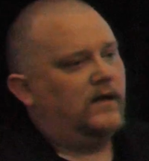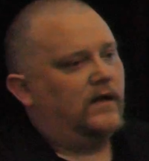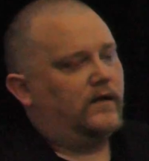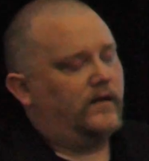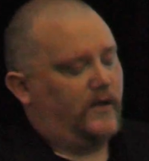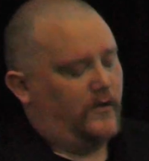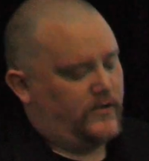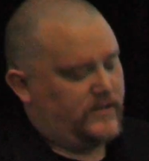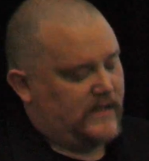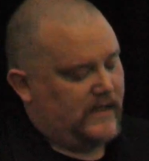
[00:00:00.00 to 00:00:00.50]

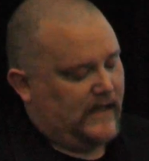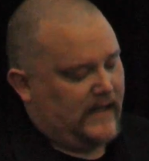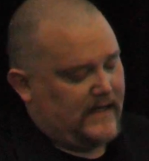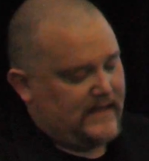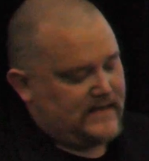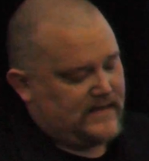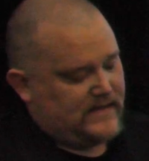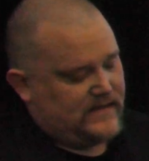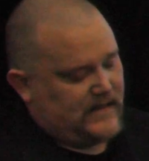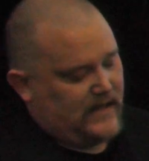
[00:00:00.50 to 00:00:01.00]
Those
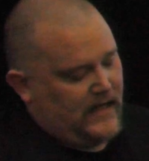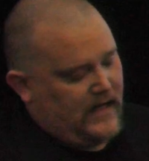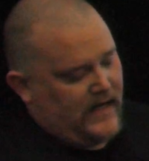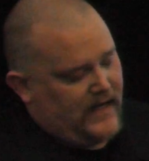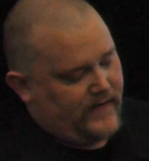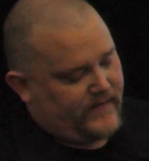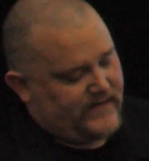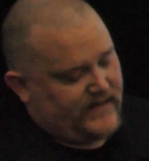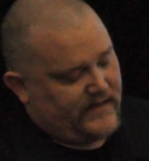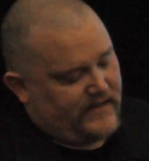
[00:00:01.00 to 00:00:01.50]
classes
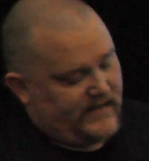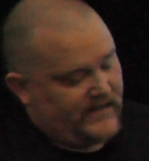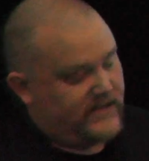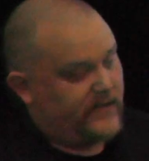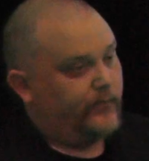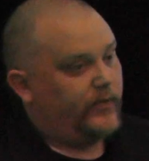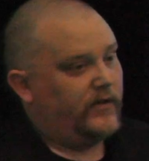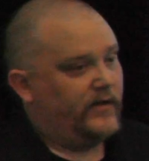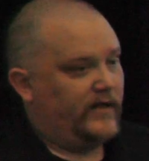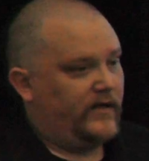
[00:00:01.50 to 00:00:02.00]
have seen
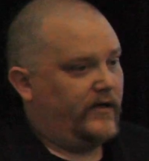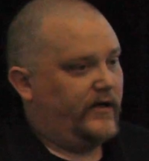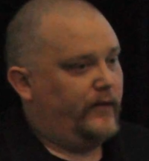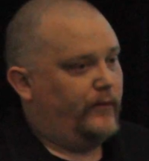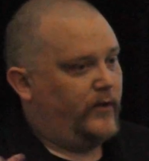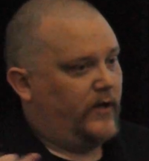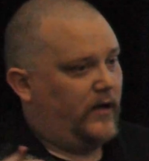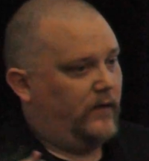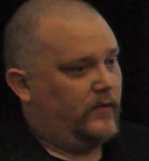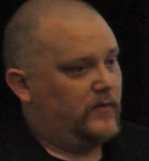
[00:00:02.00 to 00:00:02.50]
disciplinary
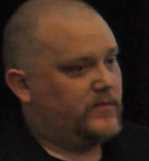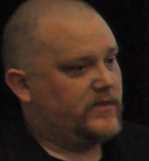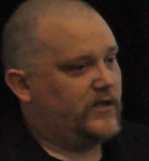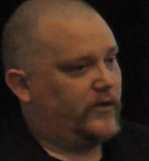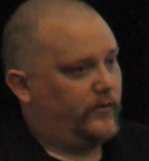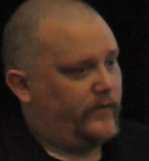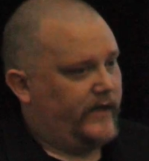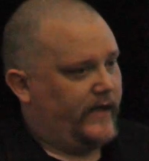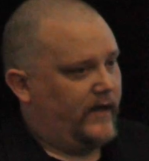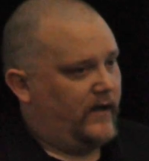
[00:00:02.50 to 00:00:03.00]
problems
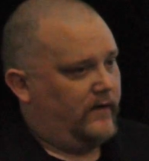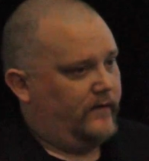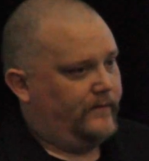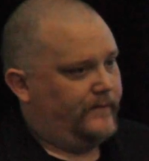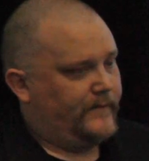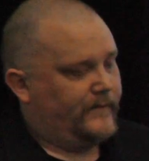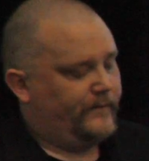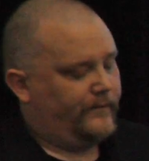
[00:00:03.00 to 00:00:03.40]
go down,